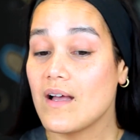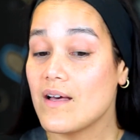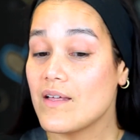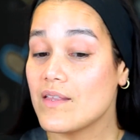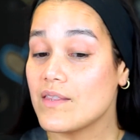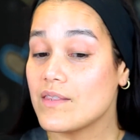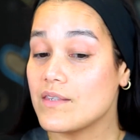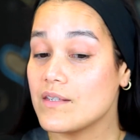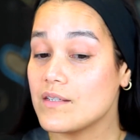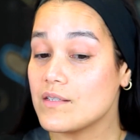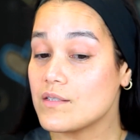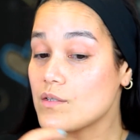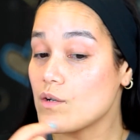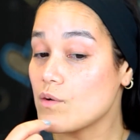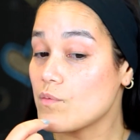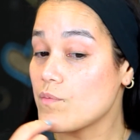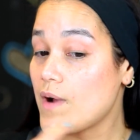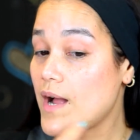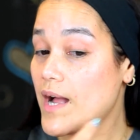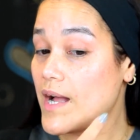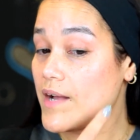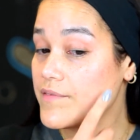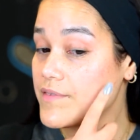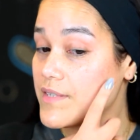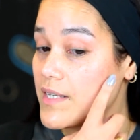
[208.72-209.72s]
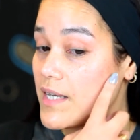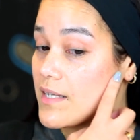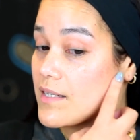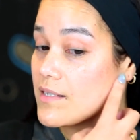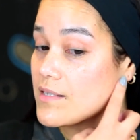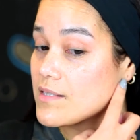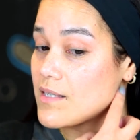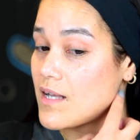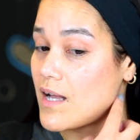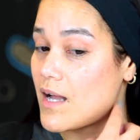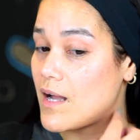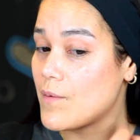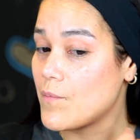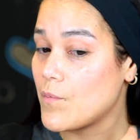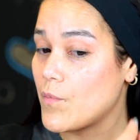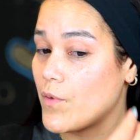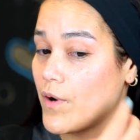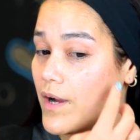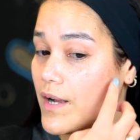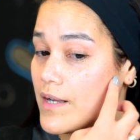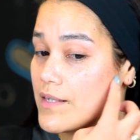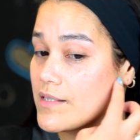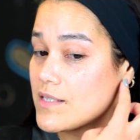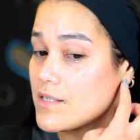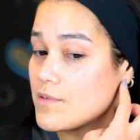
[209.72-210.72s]
this arrived at a time
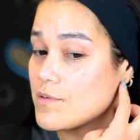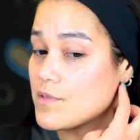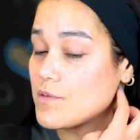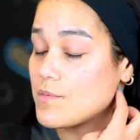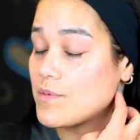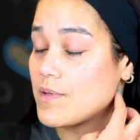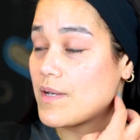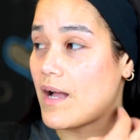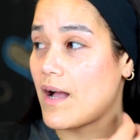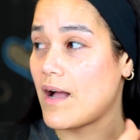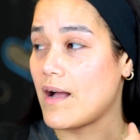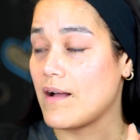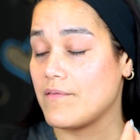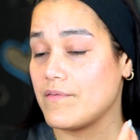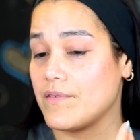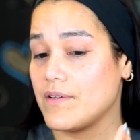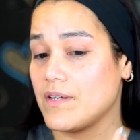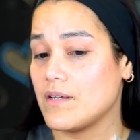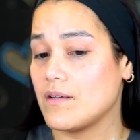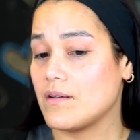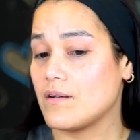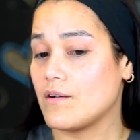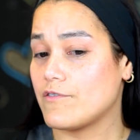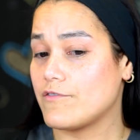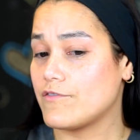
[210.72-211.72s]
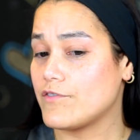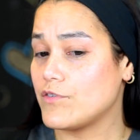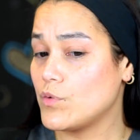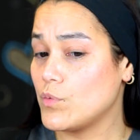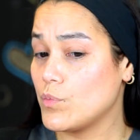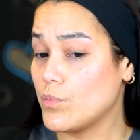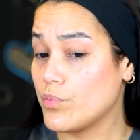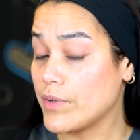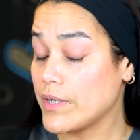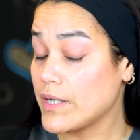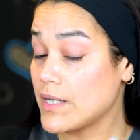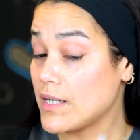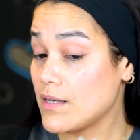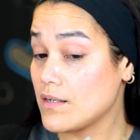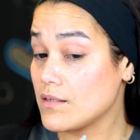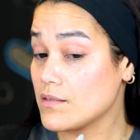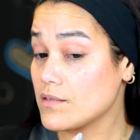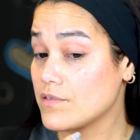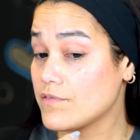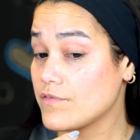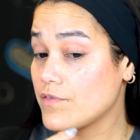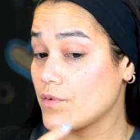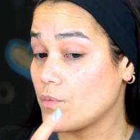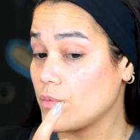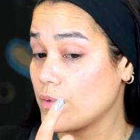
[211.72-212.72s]
where I seem to be having a few
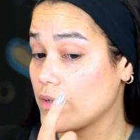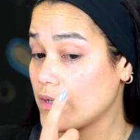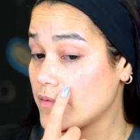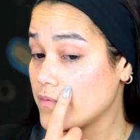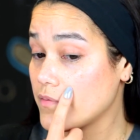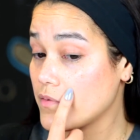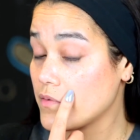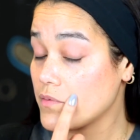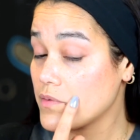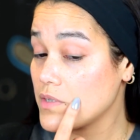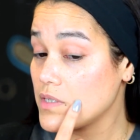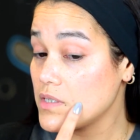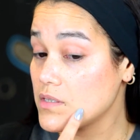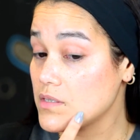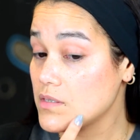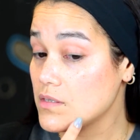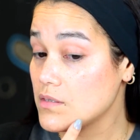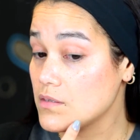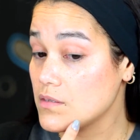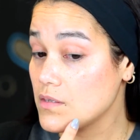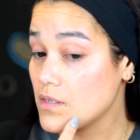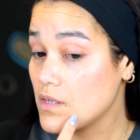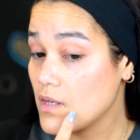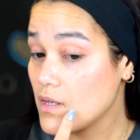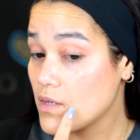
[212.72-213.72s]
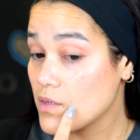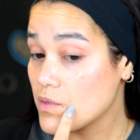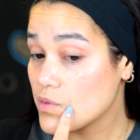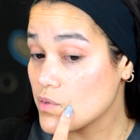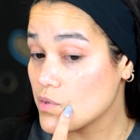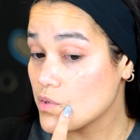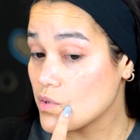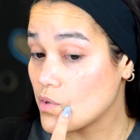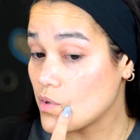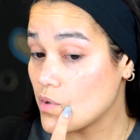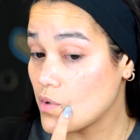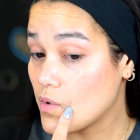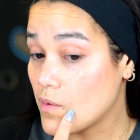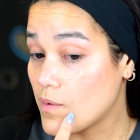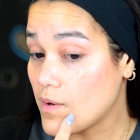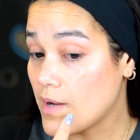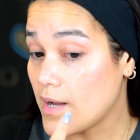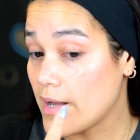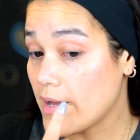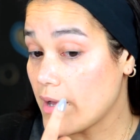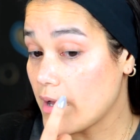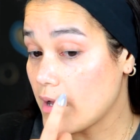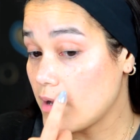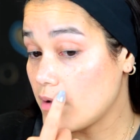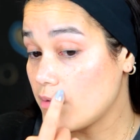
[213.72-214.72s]
breakouts for whatever reason. So
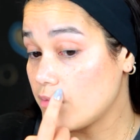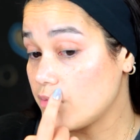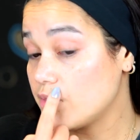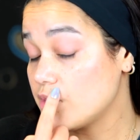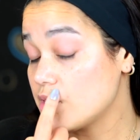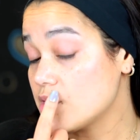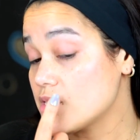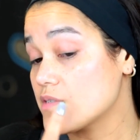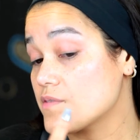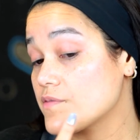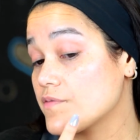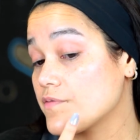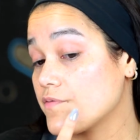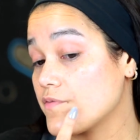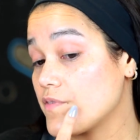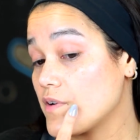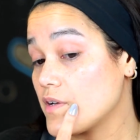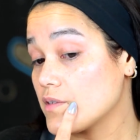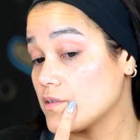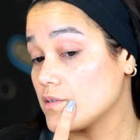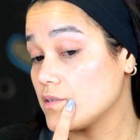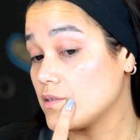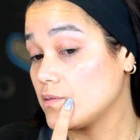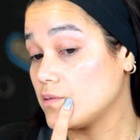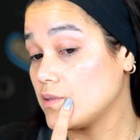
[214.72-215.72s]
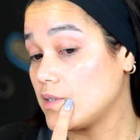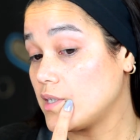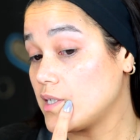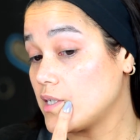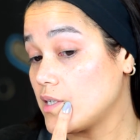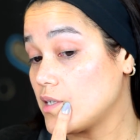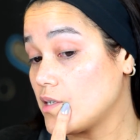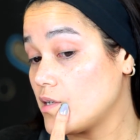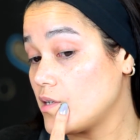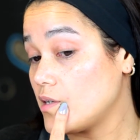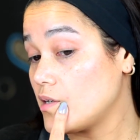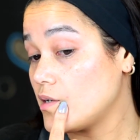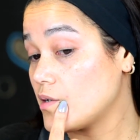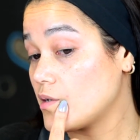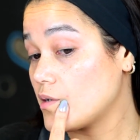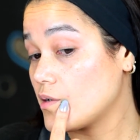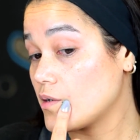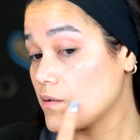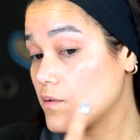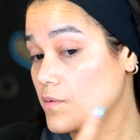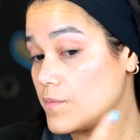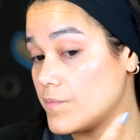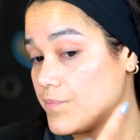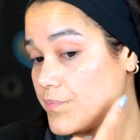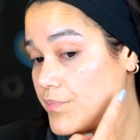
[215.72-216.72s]
I have this fun little lady
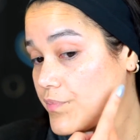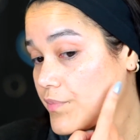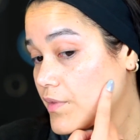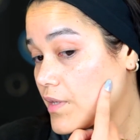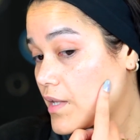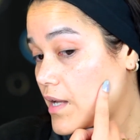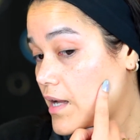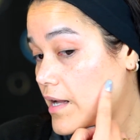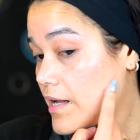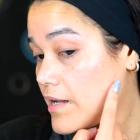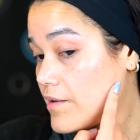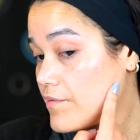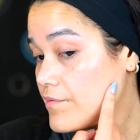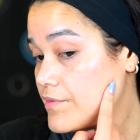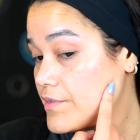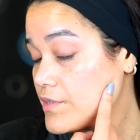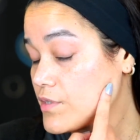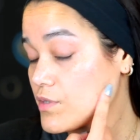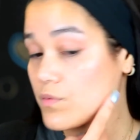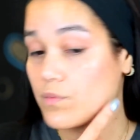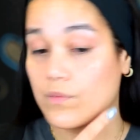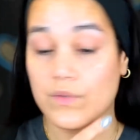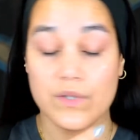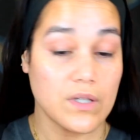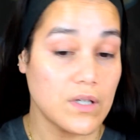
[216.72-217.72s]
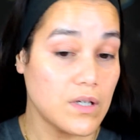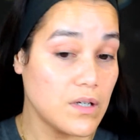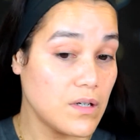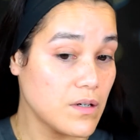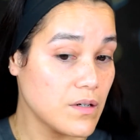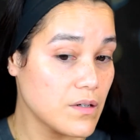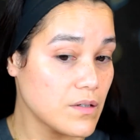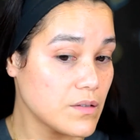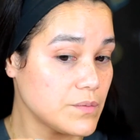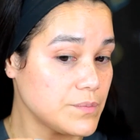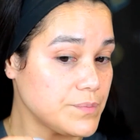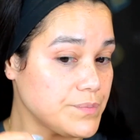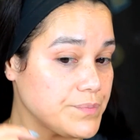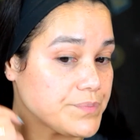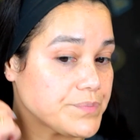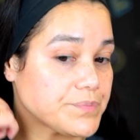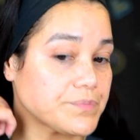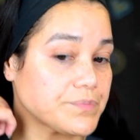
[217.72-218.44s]
here, I have this one here,